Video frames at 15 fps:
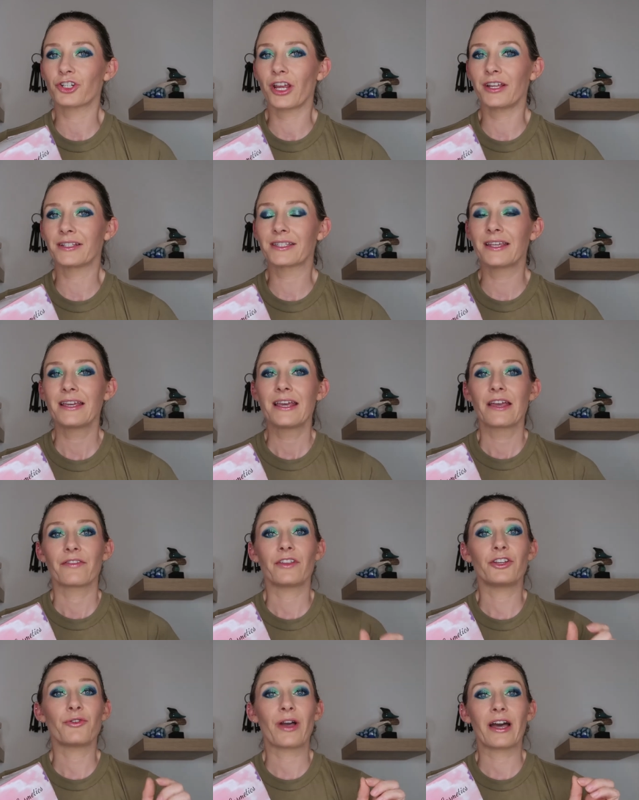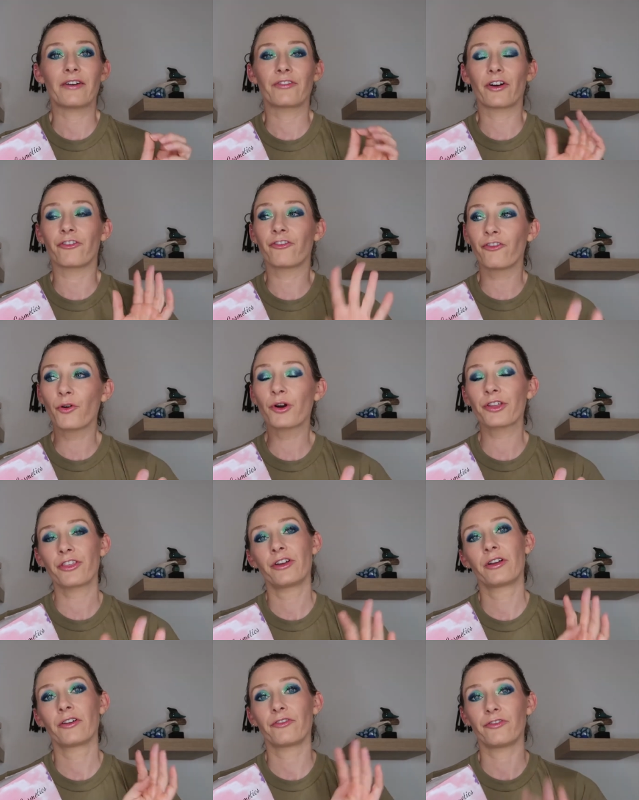shades. Then you have a fourth
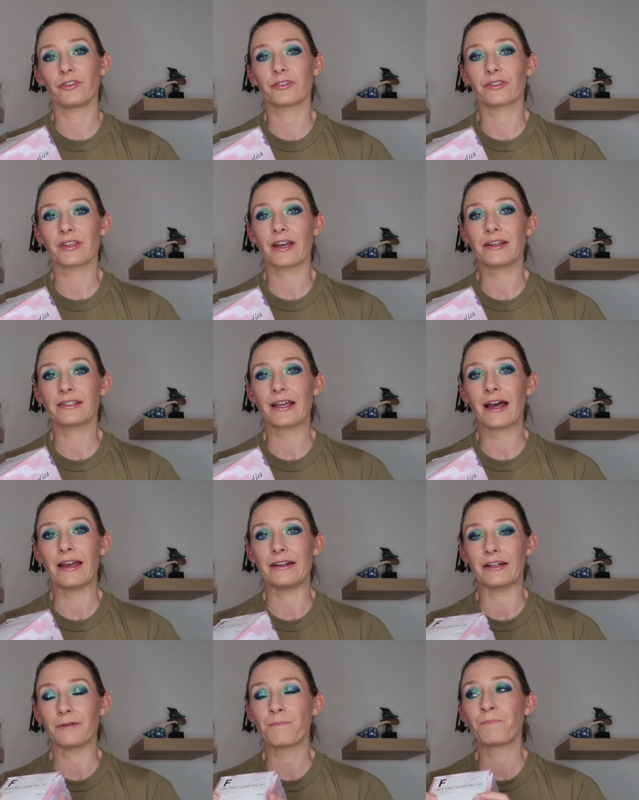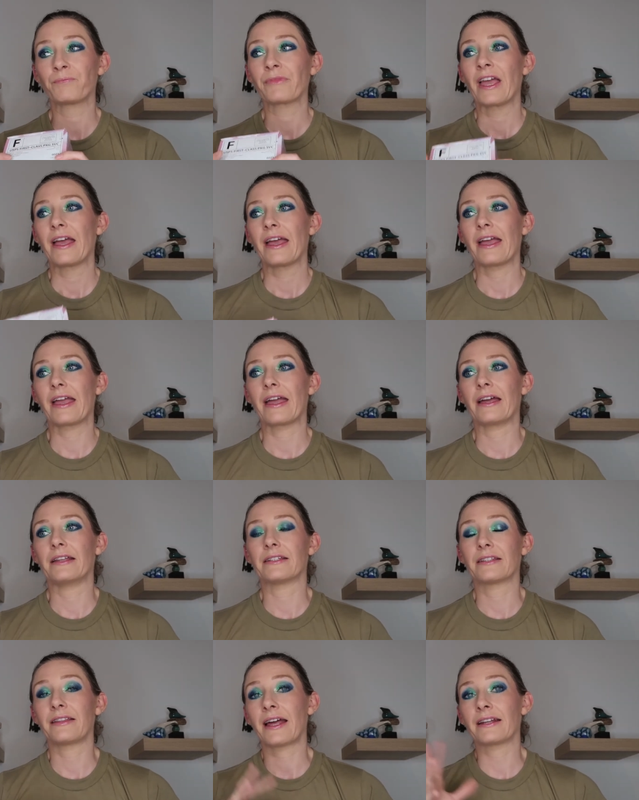full-size item
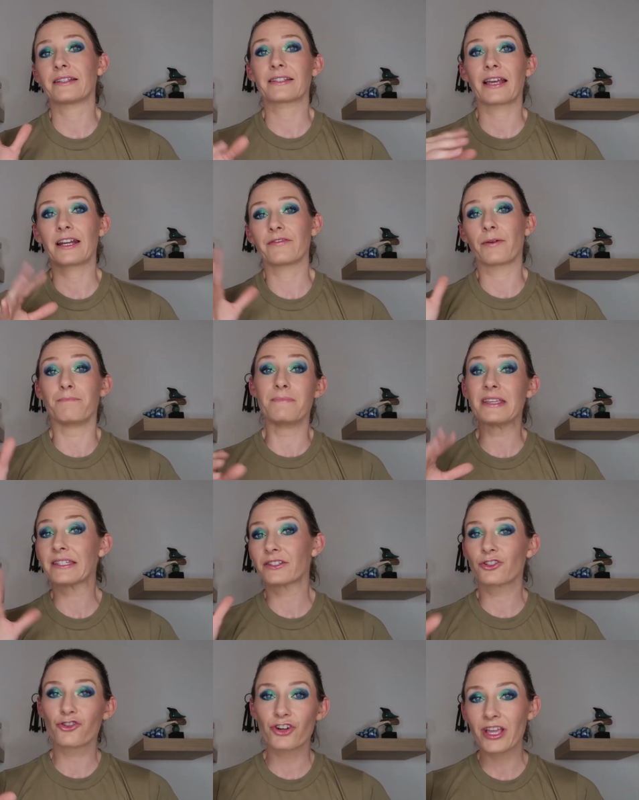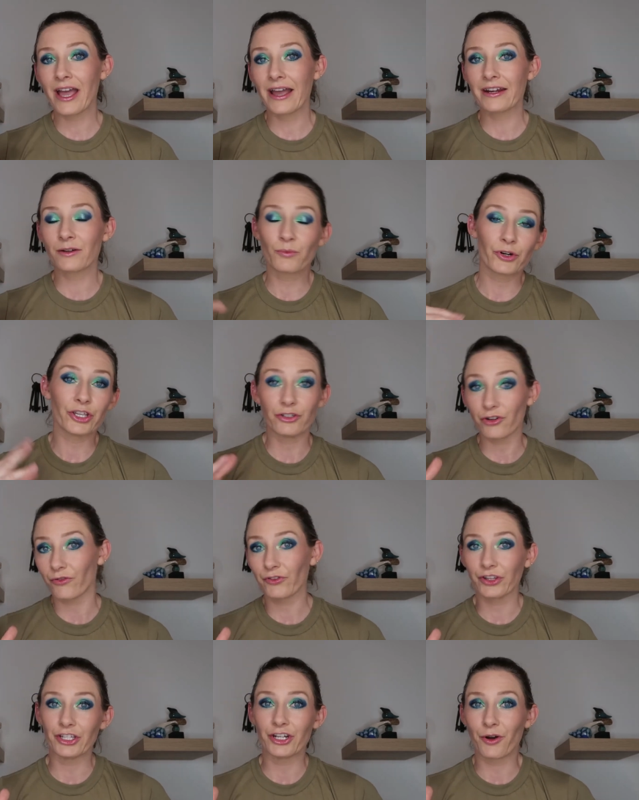and that is kind of a mystery item where you
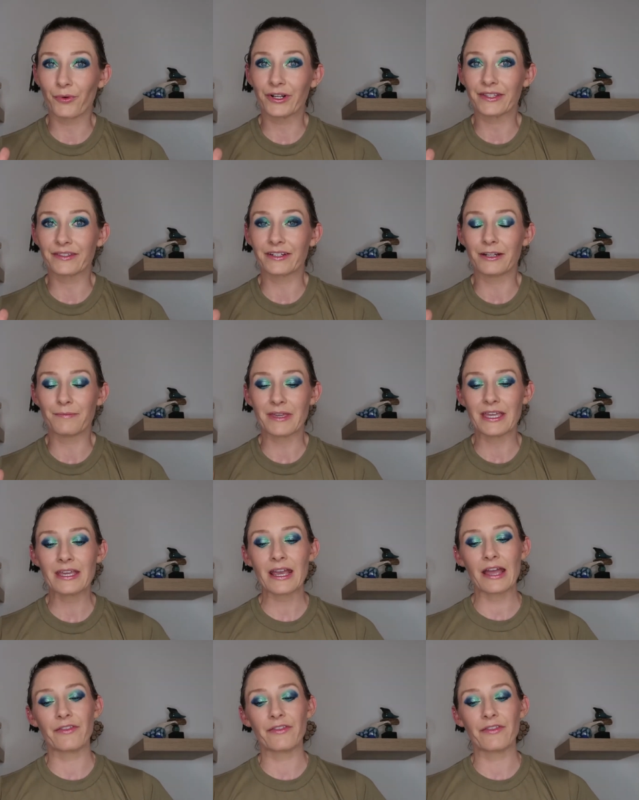don't really know what it's going to be.